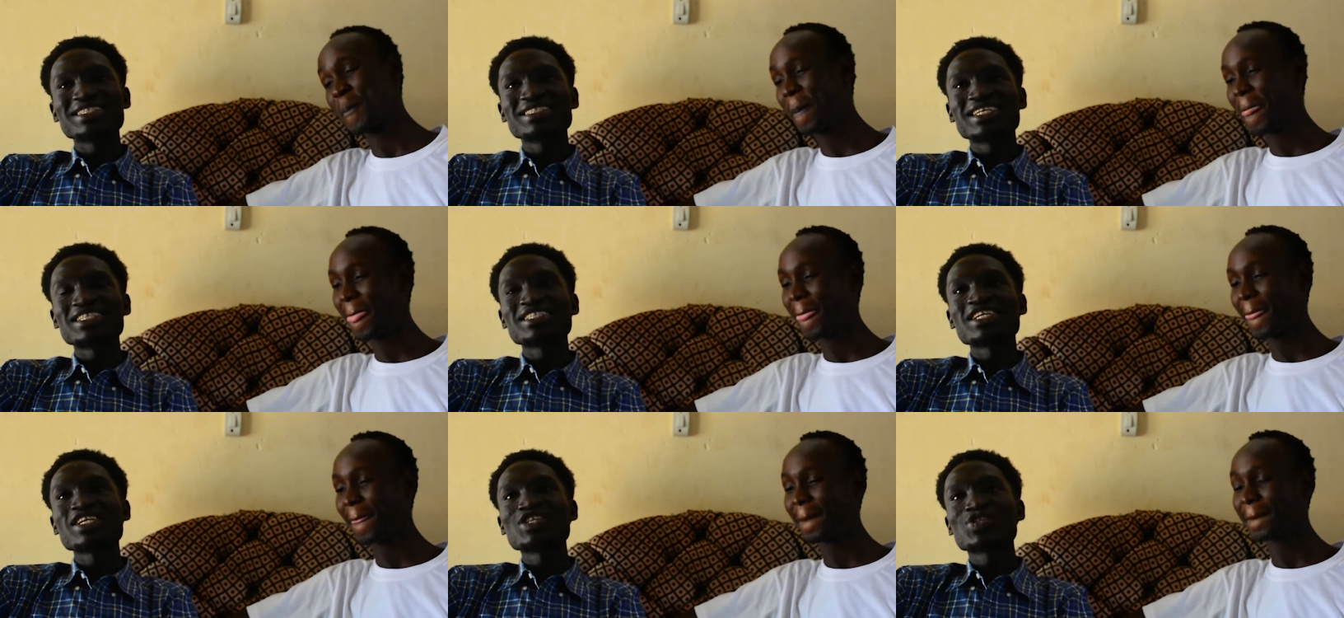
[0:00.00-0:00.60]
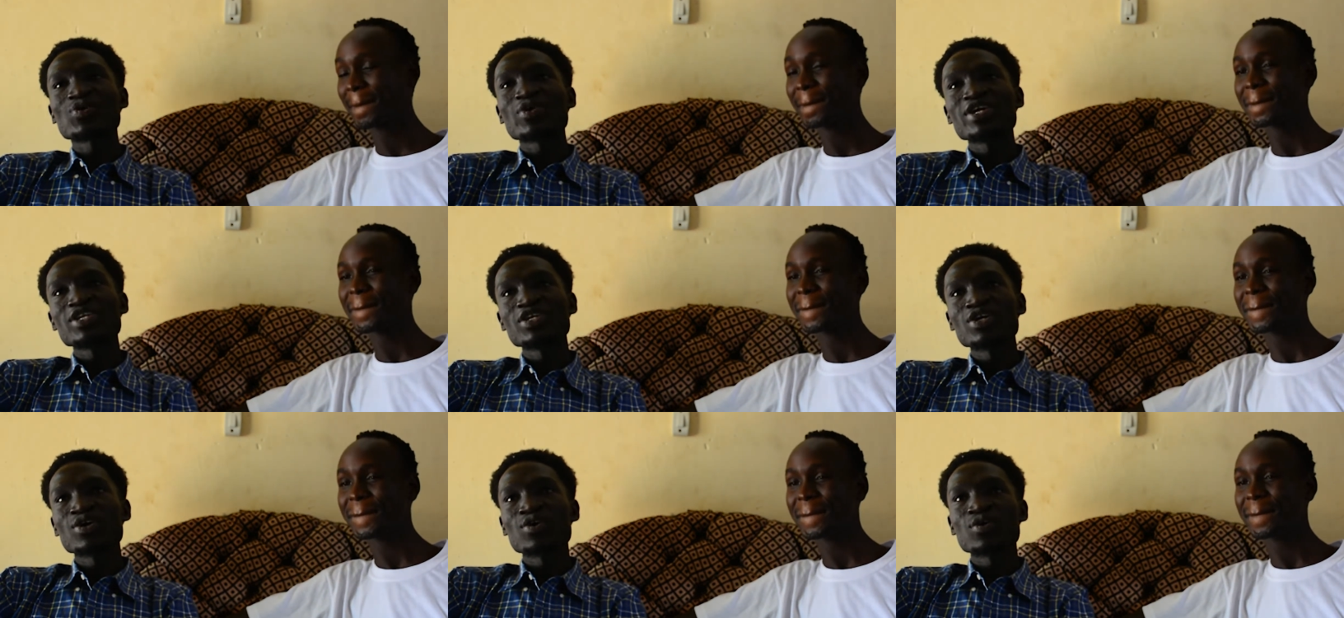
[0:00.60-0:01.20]
Speaker 1: the, the, disco
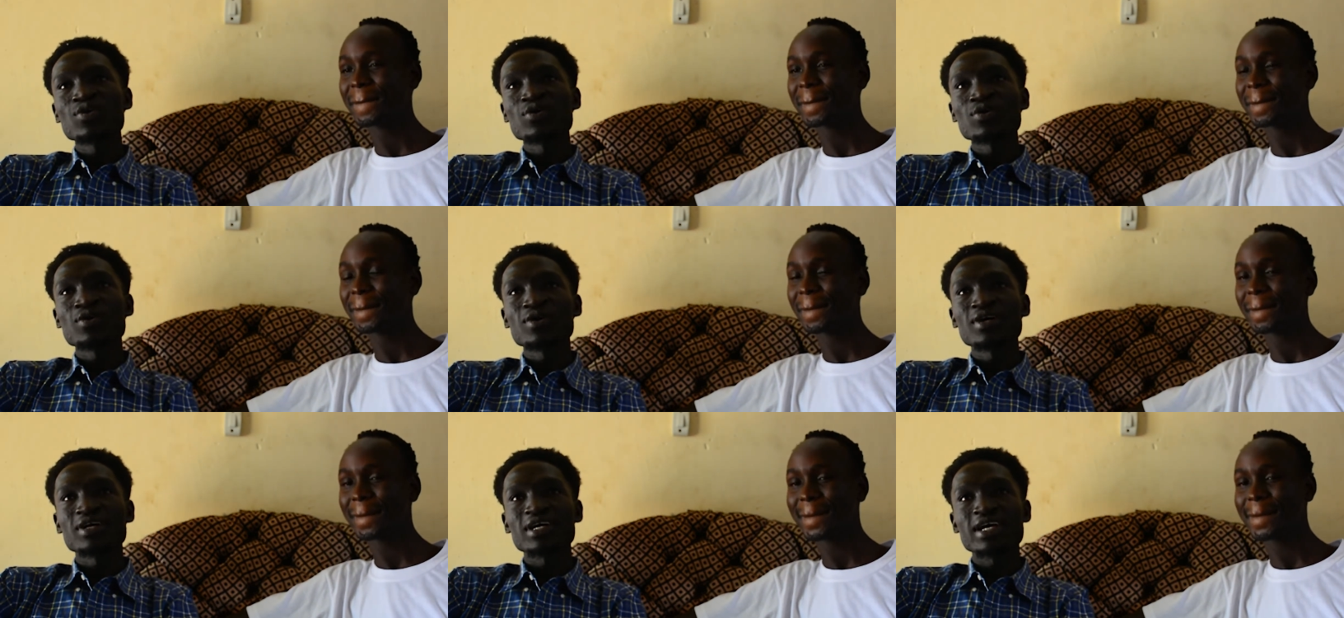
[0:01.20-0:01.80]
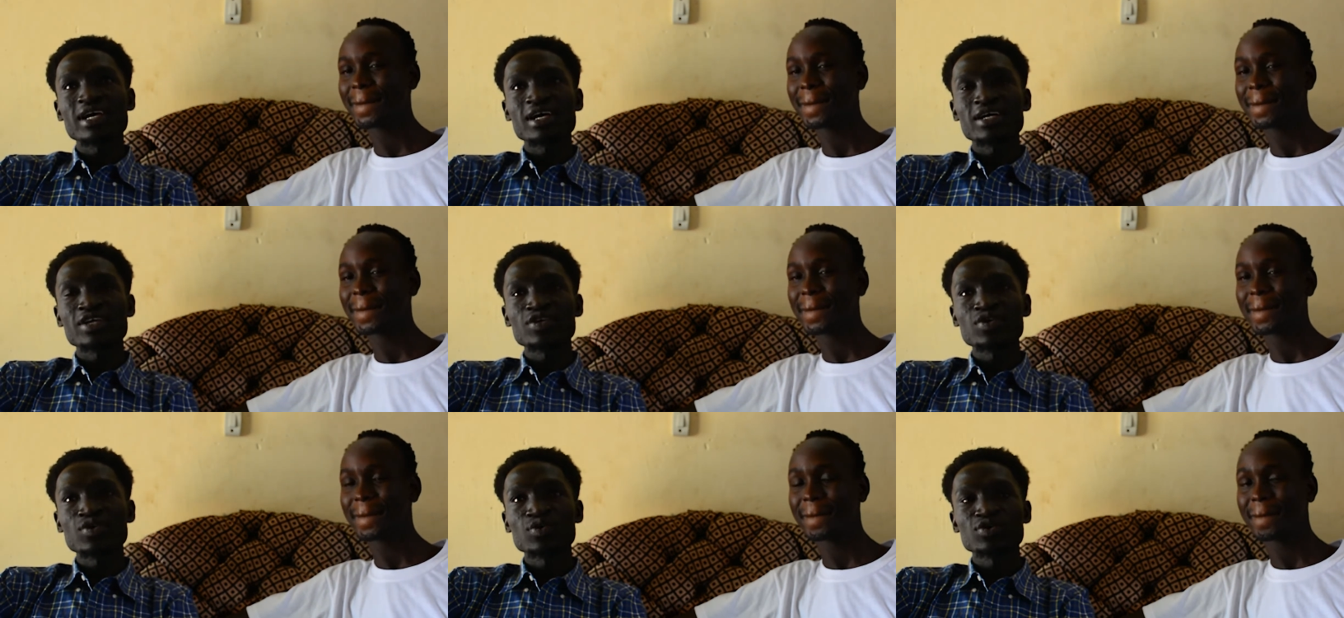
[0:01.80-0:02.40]
in your, uh,
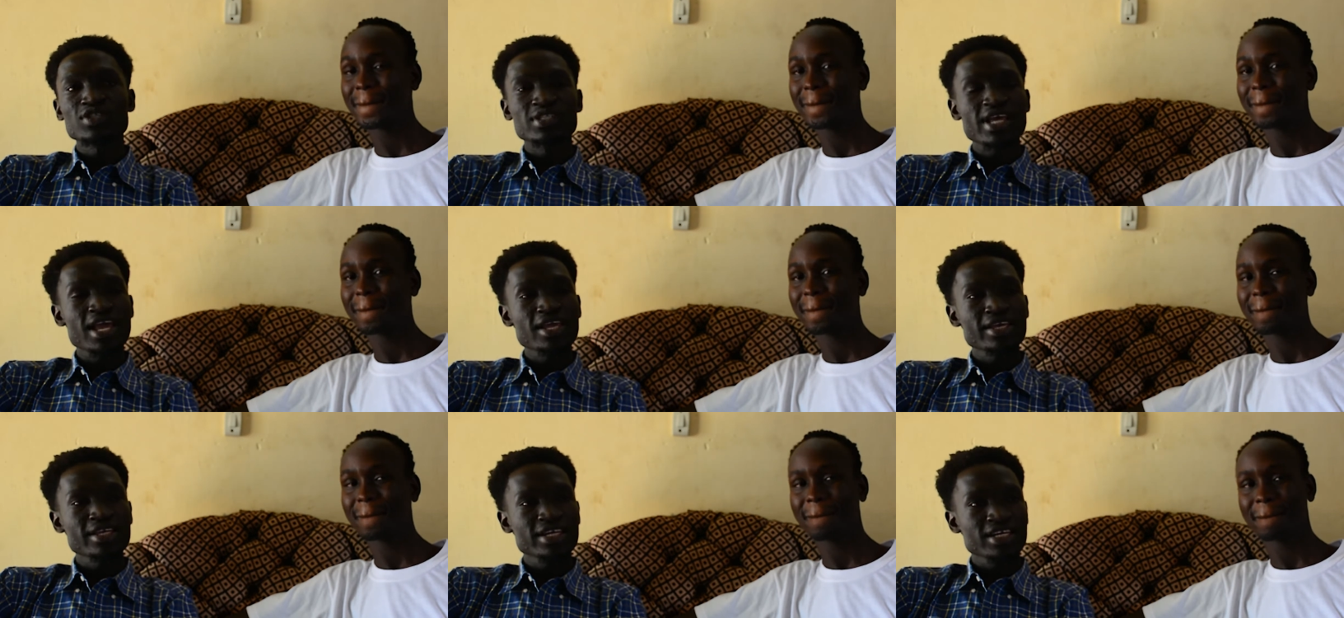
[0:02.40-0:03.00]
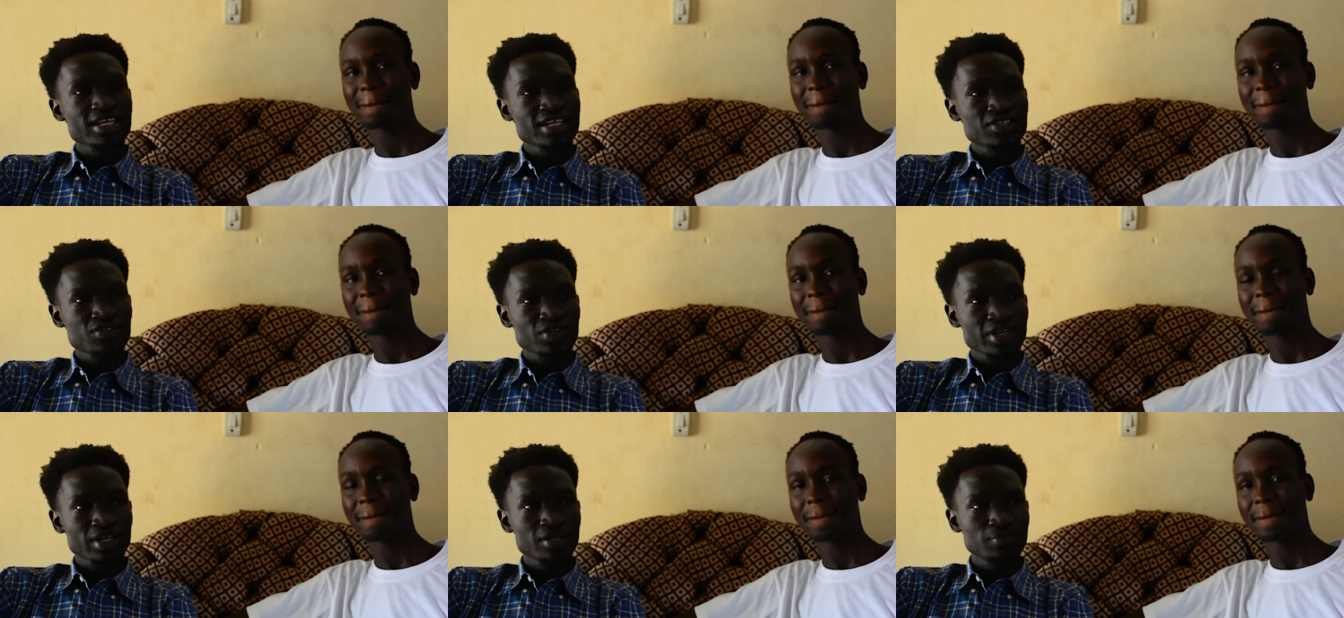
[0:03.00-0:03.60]
you know, staying in the
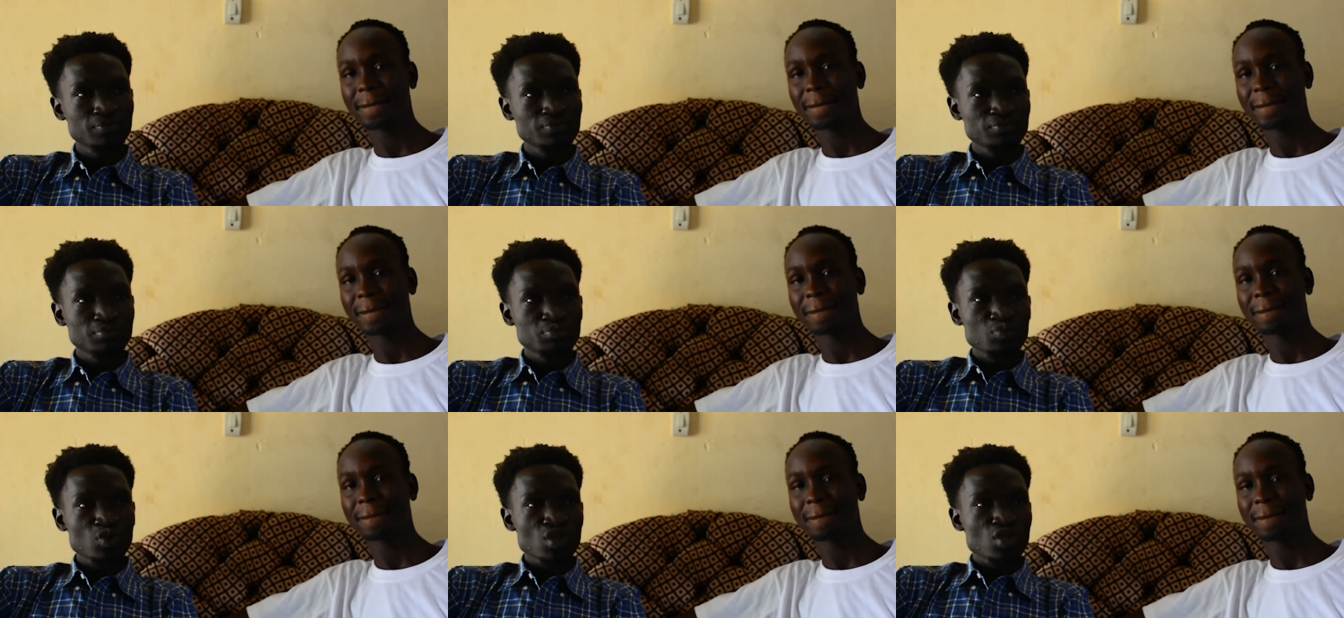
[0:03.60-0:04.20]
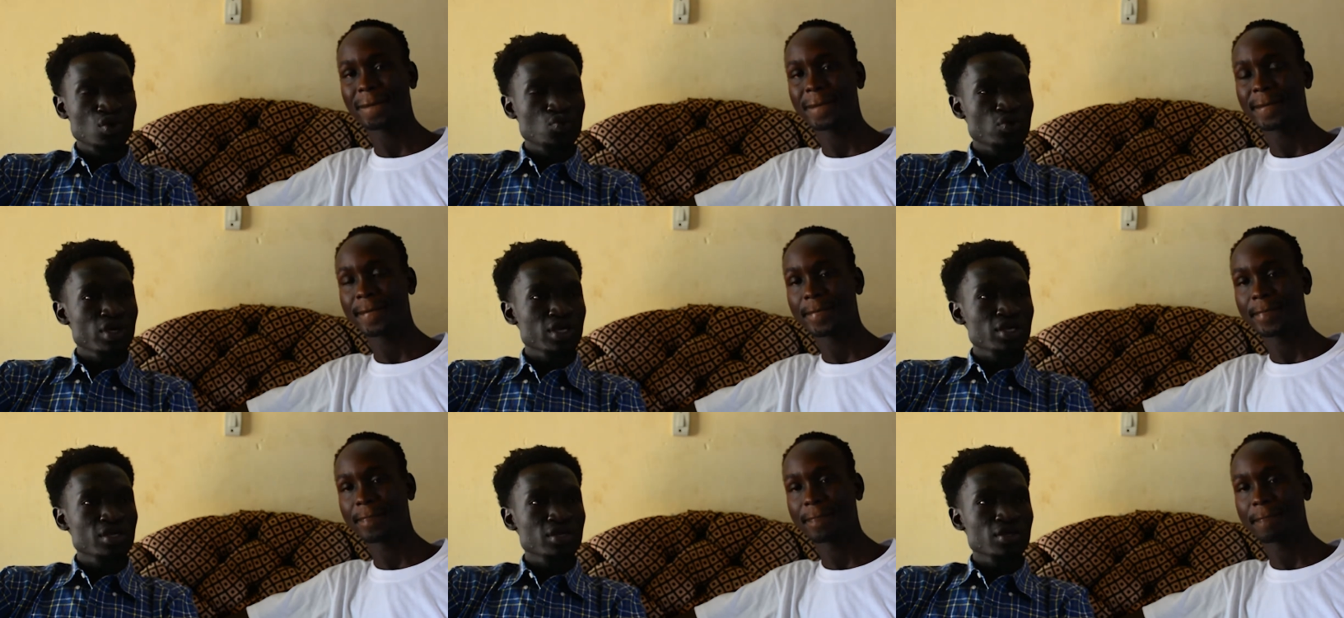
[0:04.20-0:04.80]
country,
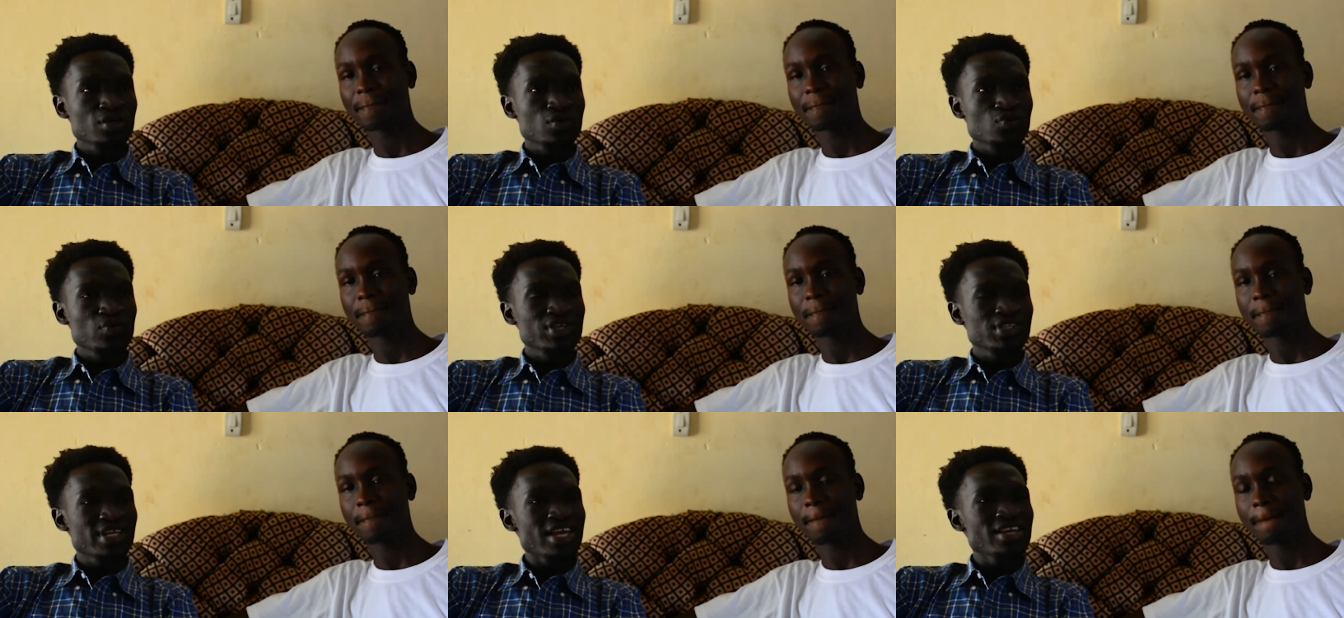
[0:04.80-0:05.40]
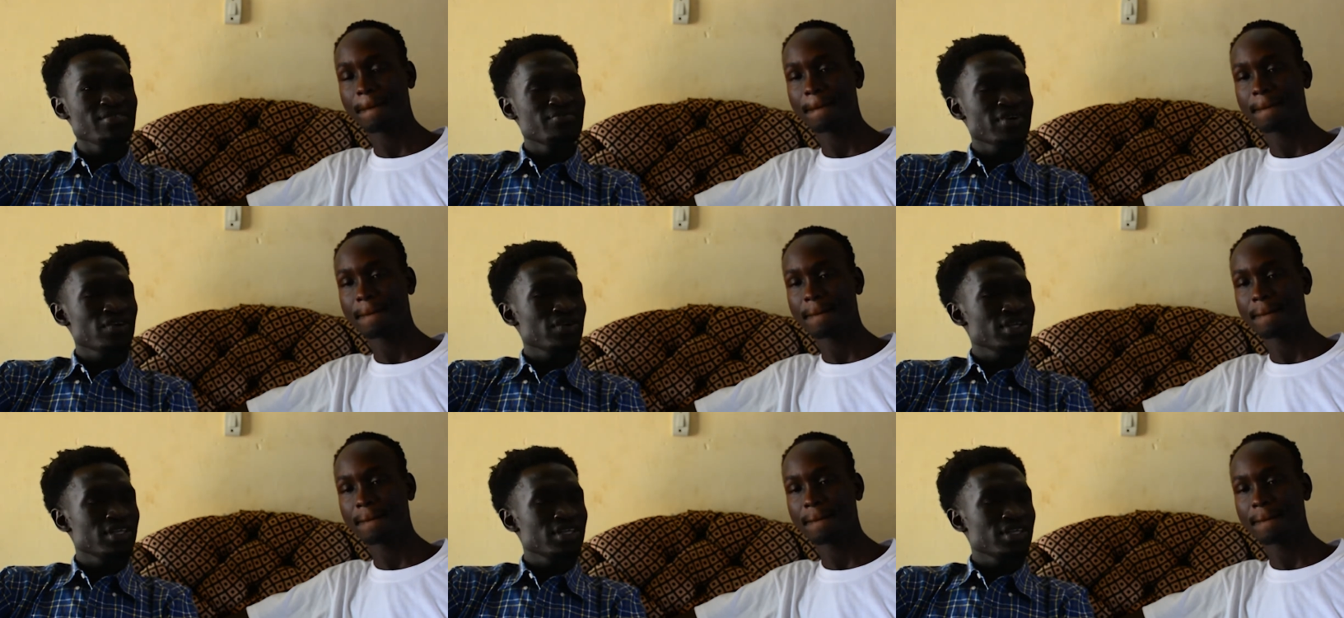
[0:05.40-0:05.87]
we we stay in a very